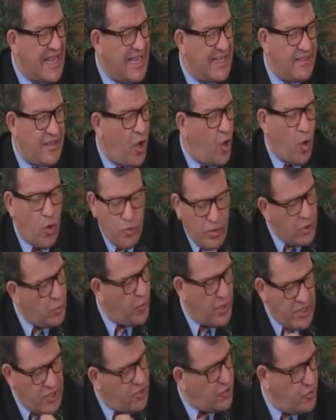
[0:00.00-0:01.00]
And the only
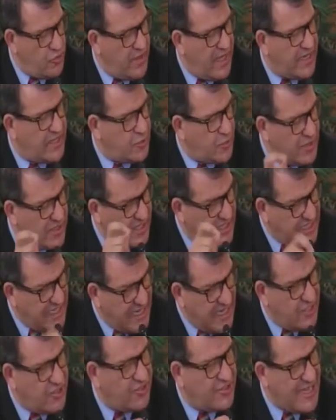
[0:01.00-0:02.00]
way you do that is with the
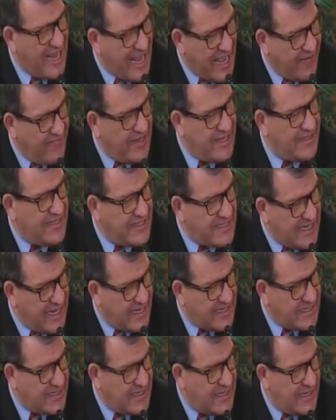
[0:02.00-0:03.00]
teachers having the
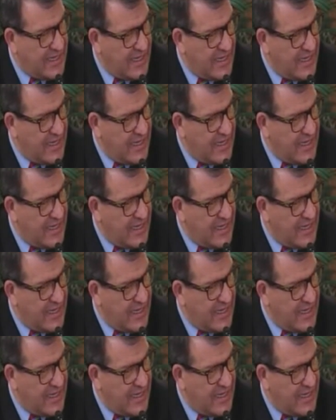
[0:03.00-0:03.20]
test